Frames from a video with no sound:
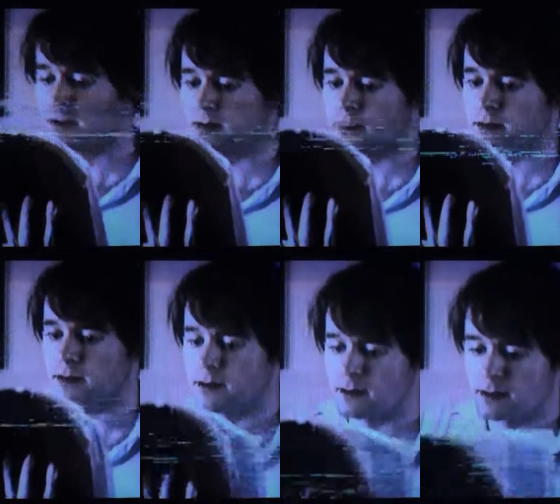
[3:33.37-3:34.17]
for
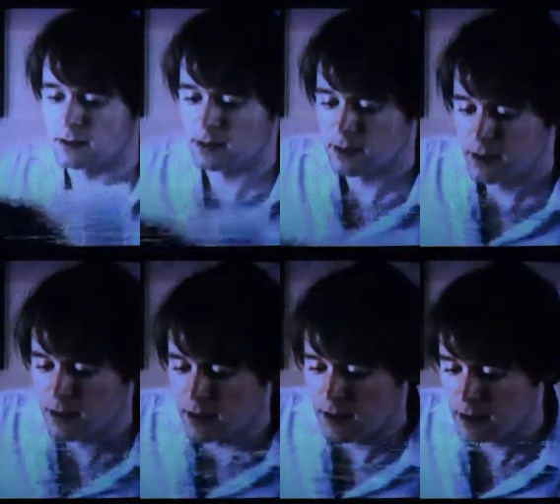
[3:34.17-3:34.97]
muscle and calcium
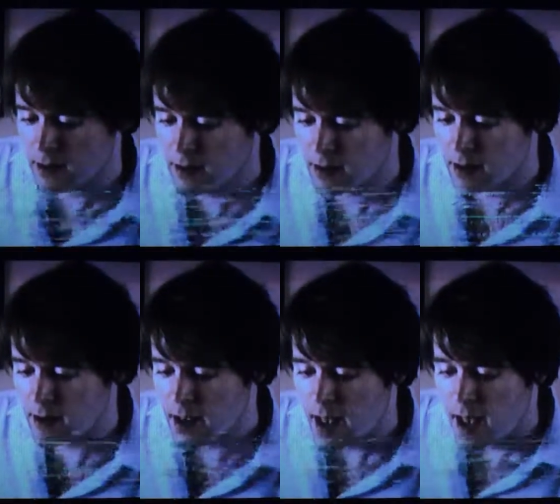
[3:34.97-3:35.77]
for.
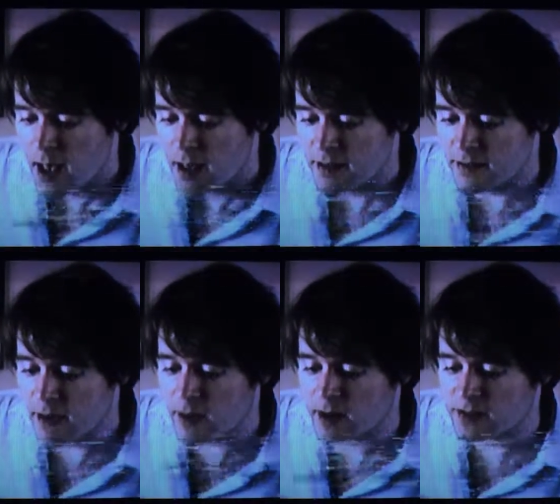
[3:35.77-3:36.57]

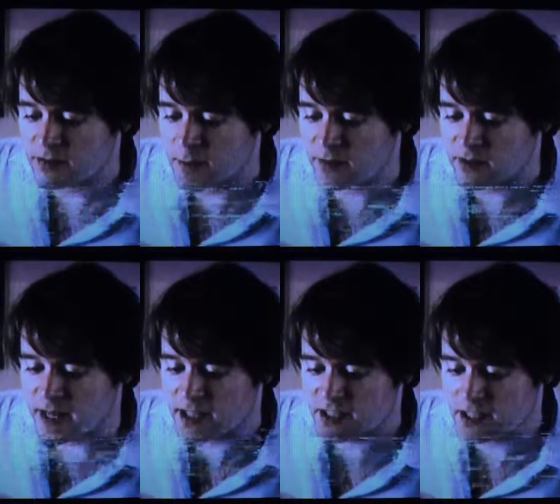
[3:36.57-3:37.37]
Thou art from
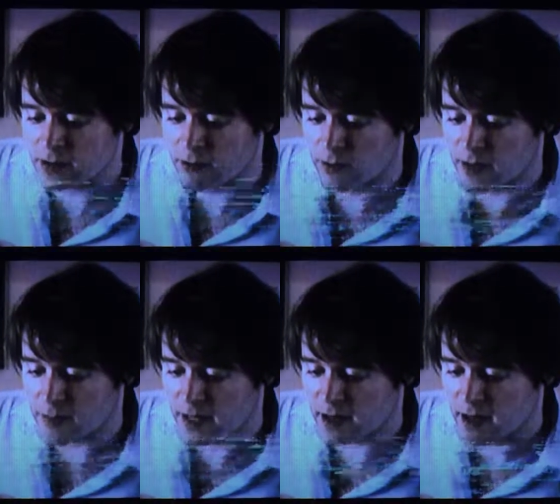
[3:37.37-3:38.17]
everlasting, O Lord,
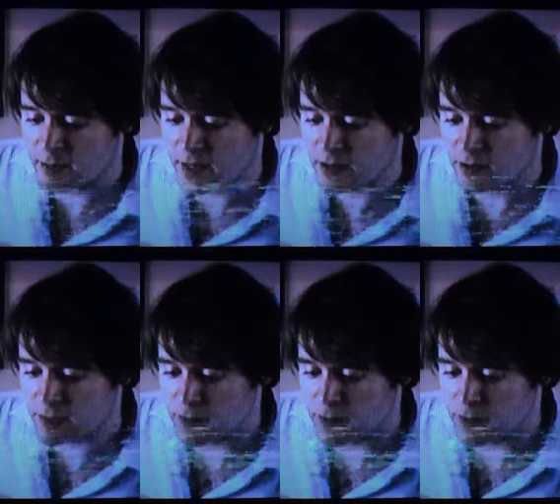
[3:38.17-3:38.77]
my God, my Holy